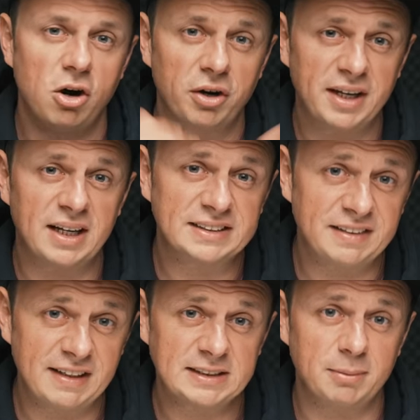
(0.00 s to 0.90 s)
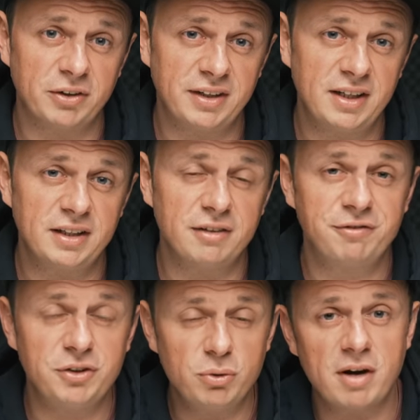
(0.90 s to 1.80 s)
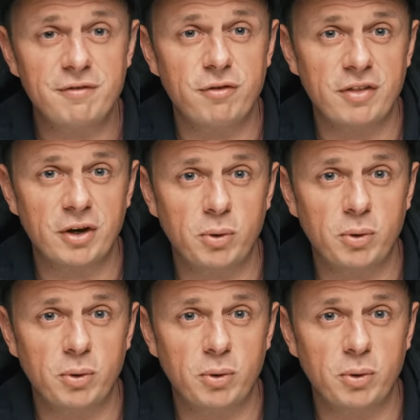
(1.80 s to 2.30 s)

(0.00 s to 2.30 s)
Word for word: Okay guys, that's about it. If you have further